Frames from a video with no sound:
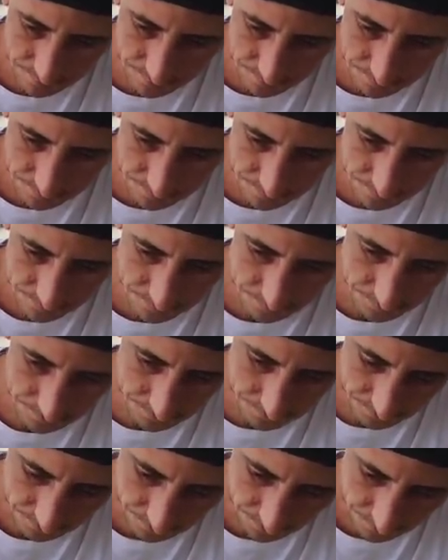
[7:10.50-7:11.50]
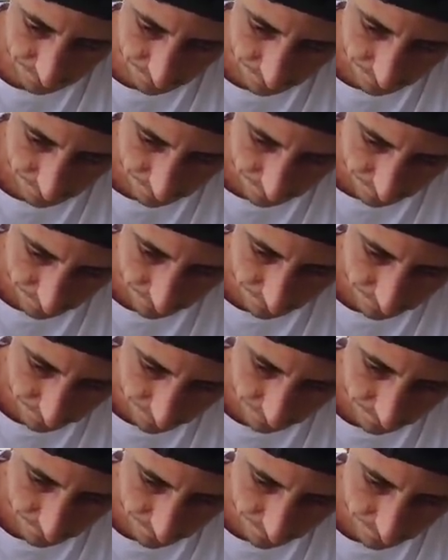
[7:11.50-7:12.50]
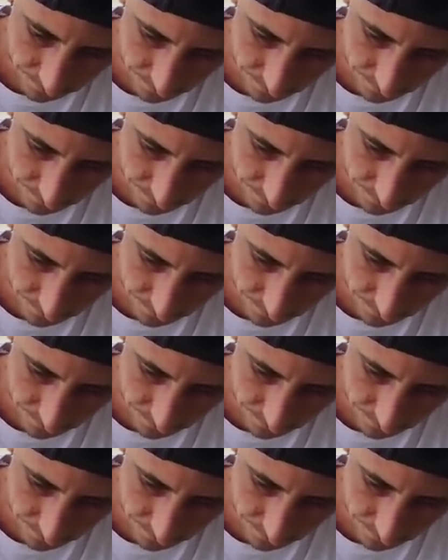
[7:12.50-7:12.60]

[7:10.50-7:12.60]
(no one is talking)